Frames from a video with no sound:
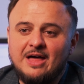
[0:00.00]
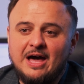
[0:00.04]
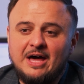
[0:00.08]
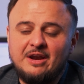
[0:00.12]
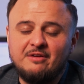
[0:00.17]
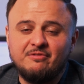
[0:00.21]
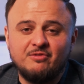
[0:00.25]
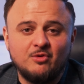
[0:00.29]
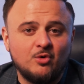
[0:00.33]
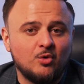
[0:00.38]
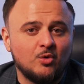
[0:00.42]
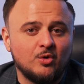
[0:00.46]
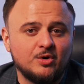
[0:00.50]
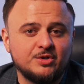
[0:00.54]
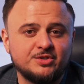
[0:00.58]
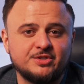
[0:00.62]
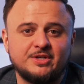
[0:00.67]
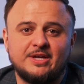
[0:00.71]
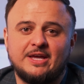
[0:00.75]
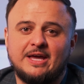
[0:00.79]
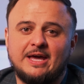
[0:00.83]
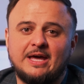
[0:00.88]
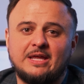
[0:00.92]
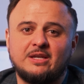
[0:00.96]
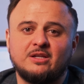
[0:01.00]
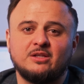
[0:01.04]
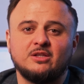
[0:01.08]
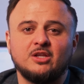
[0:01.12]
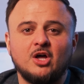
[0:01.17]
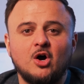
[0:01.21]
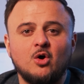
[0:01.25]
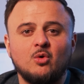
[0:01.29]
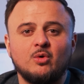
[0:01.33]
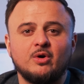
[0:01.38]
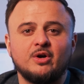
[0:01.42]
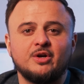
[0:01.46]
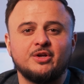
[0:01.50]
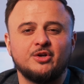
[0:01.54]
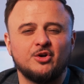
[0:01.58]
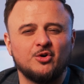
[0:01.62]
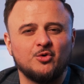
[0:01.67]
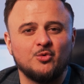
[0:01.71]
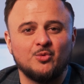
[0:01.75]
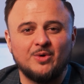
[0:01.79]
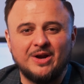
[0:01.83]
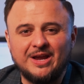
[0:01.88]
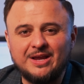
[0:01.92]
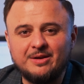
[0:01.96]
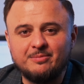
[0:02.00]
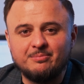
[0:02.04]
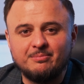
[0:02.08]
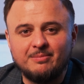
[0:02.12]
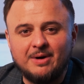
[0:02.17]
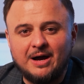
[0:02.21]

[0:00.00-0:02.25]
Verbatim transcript: That, of course, can lower your rate